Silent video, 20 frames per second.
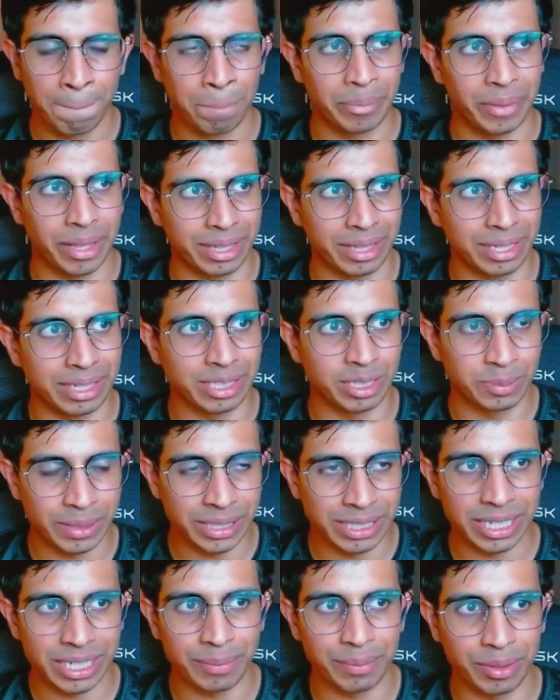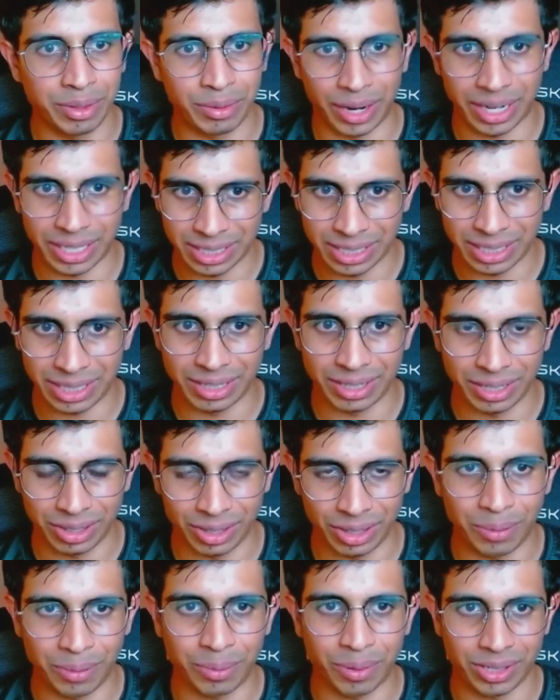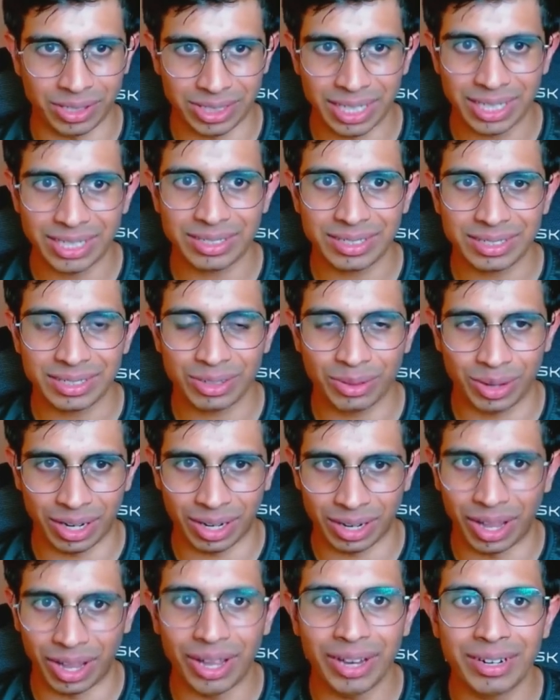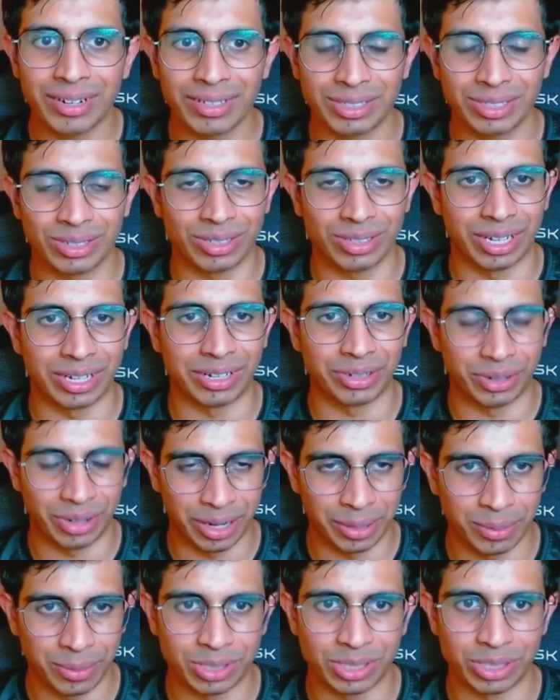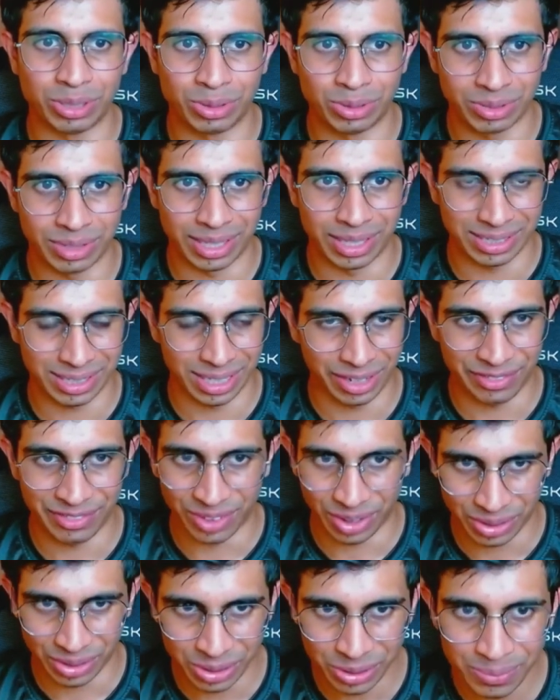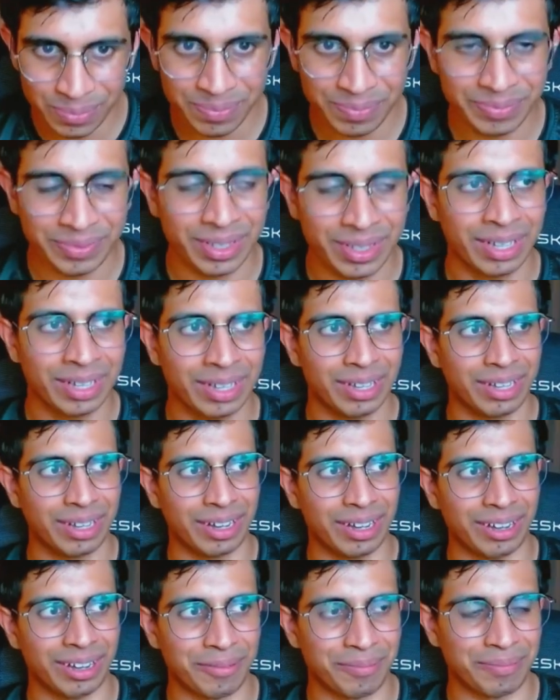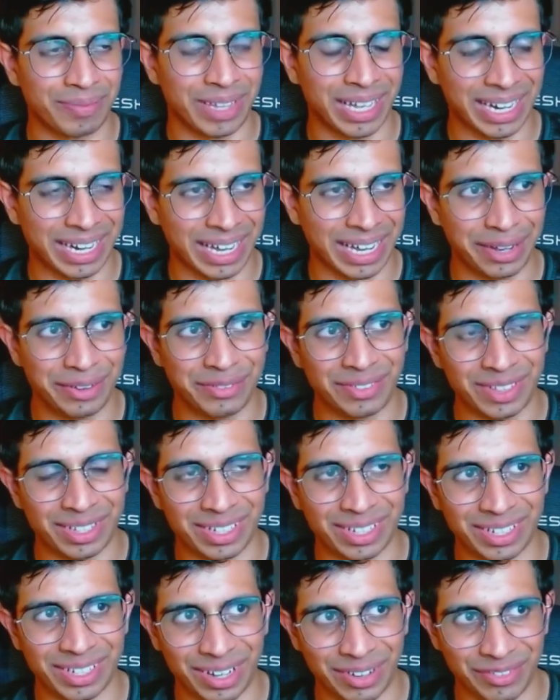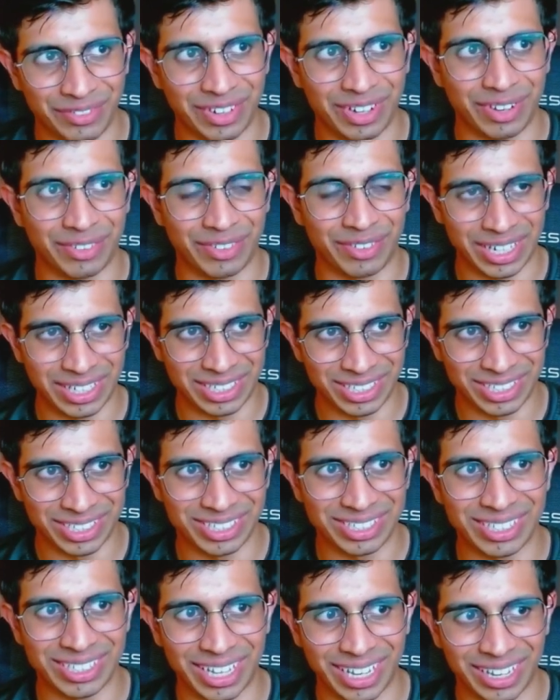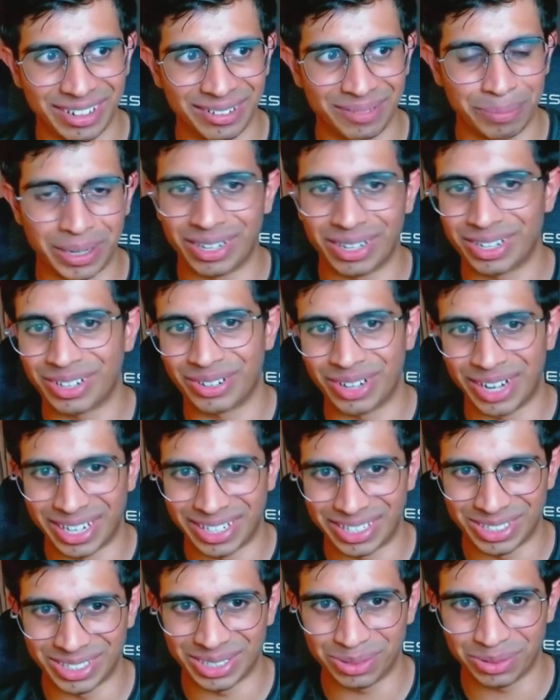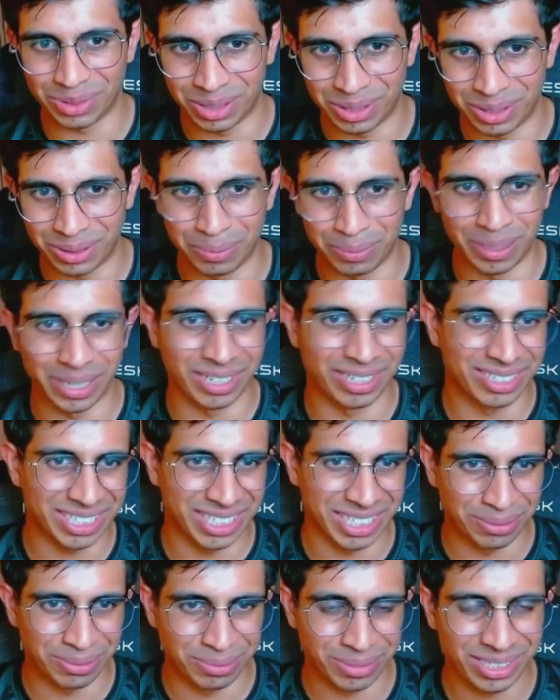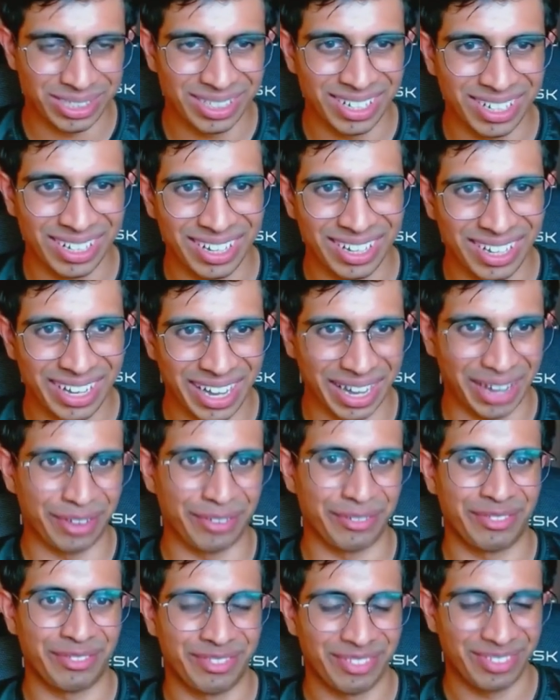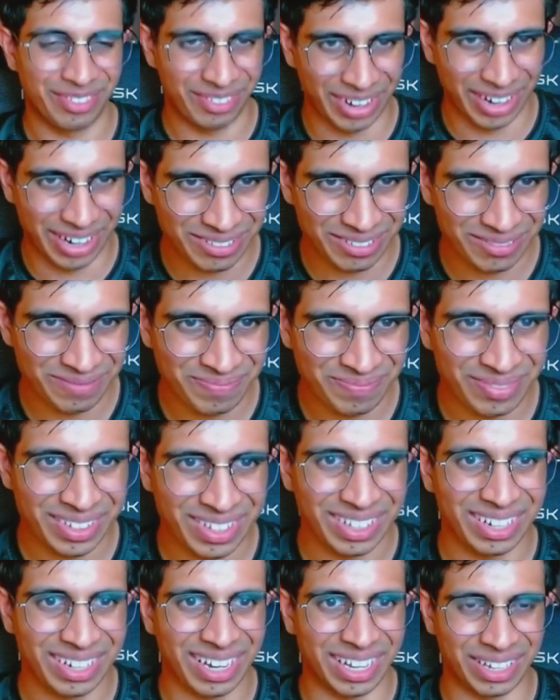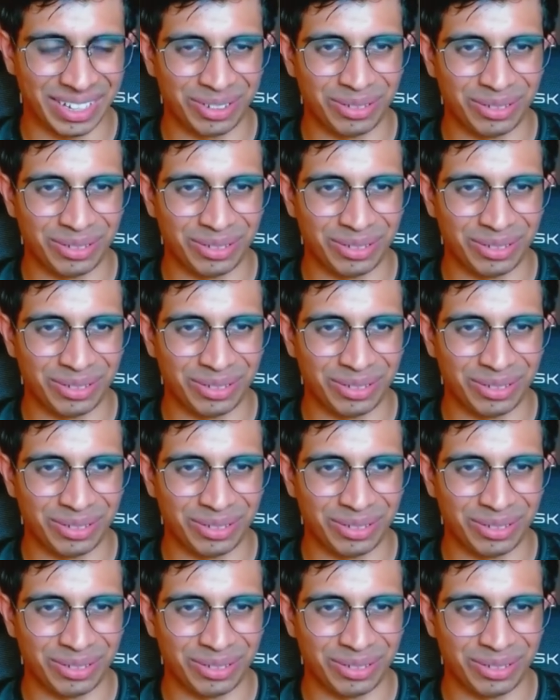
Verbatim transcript: i think it speeds up the writing and the thought process quite a lot so that you're able to do this kind of volume um, and have the unfair advantages that bigger creators with bigger teams have right? Like